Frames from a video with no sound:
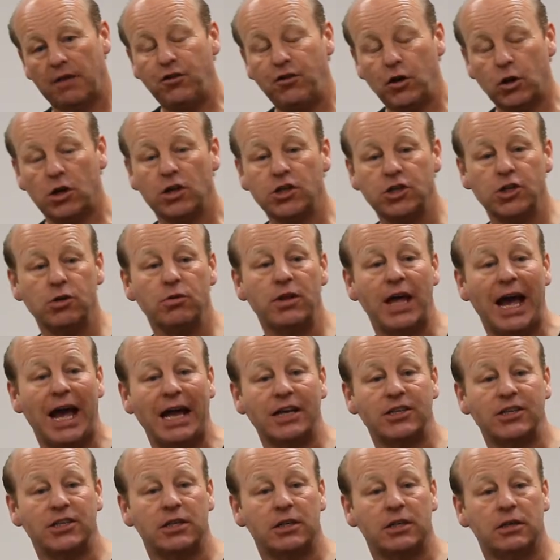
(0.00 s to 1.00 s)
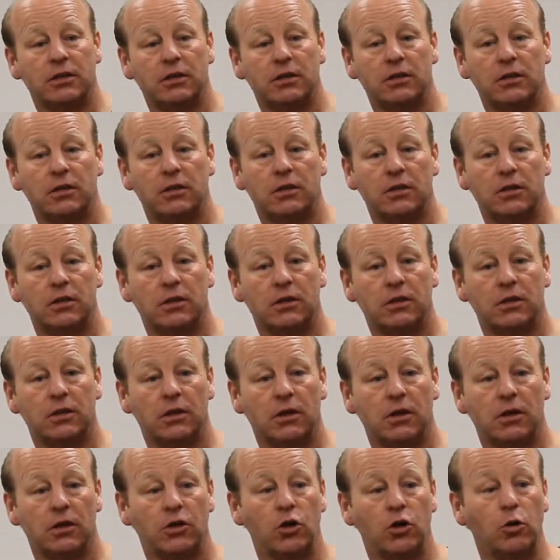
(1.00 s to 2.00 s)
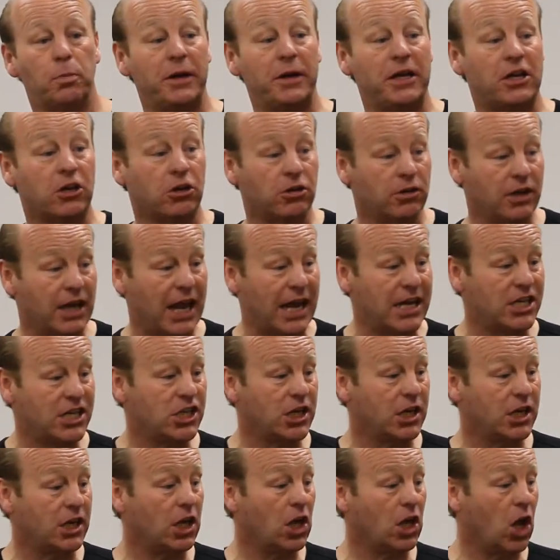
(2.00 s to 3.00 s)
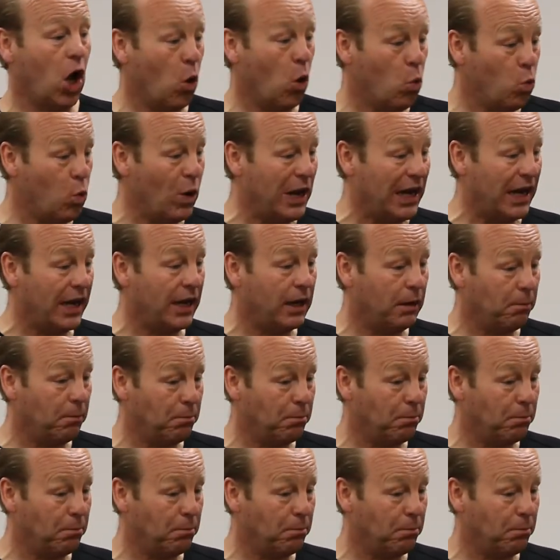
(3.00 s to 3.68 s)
you can do that, you'll be creating a willing